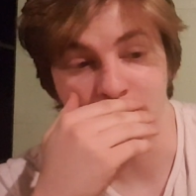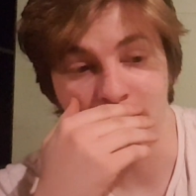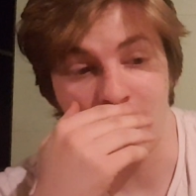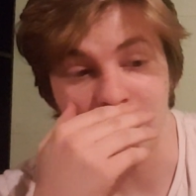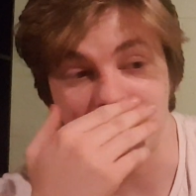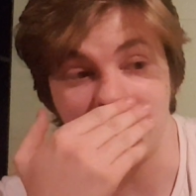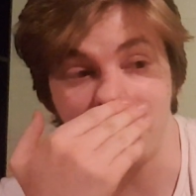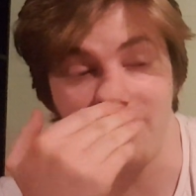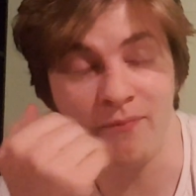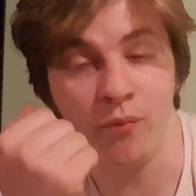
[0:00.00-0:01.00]
when I was in a
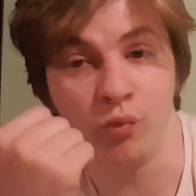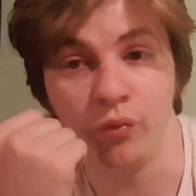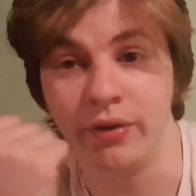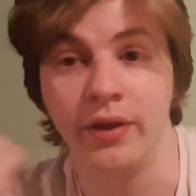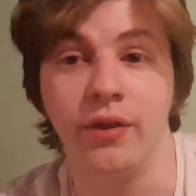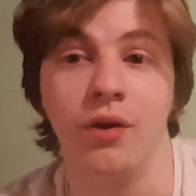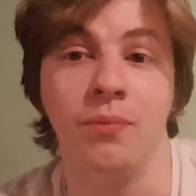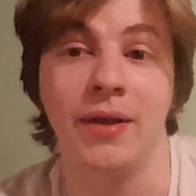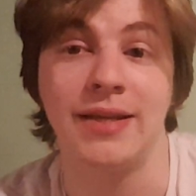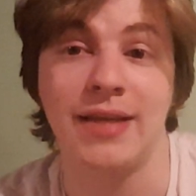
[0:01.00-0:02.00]
really low
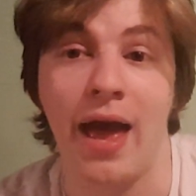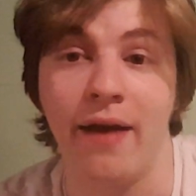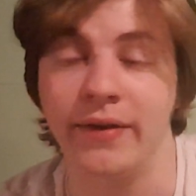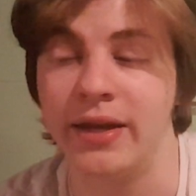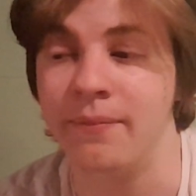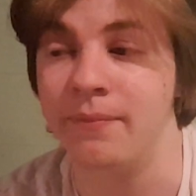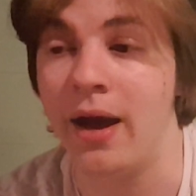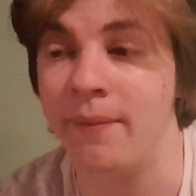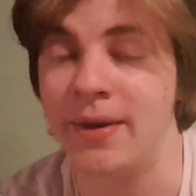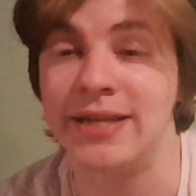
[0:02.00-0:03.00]
place, having him
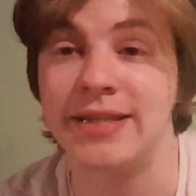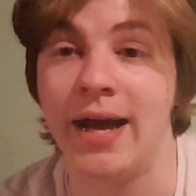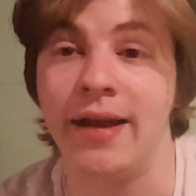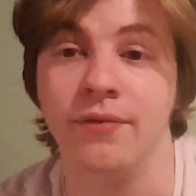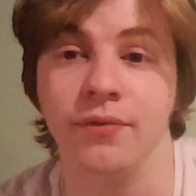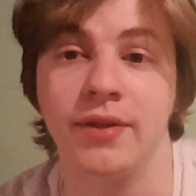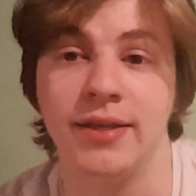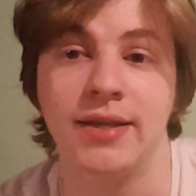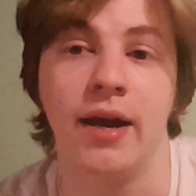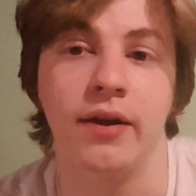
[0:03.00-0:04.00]
by my side for the
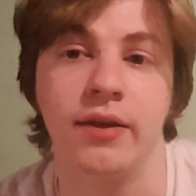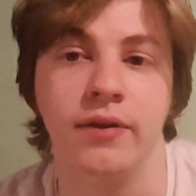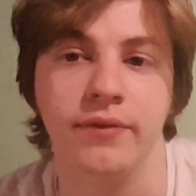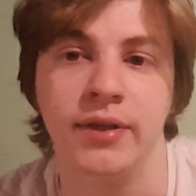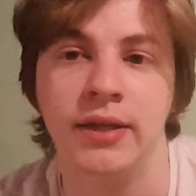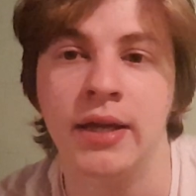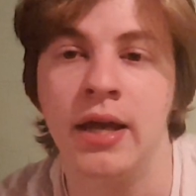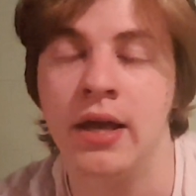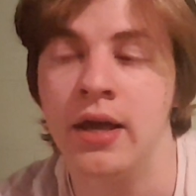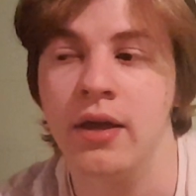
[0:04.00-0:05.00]
entirety of it
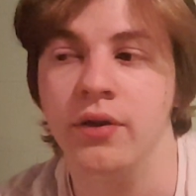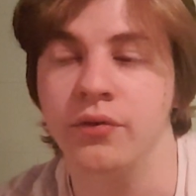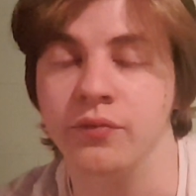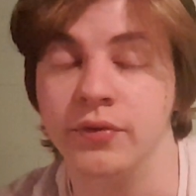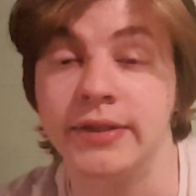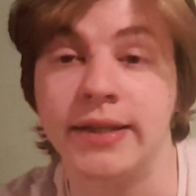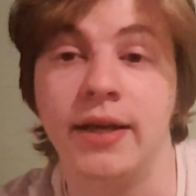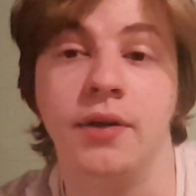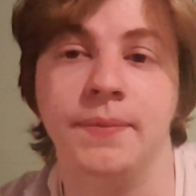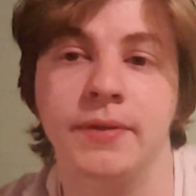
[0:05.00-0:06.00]
really
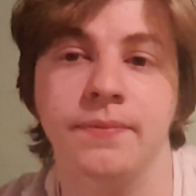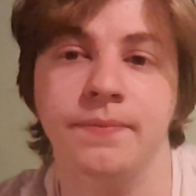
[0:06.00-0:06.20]
helped.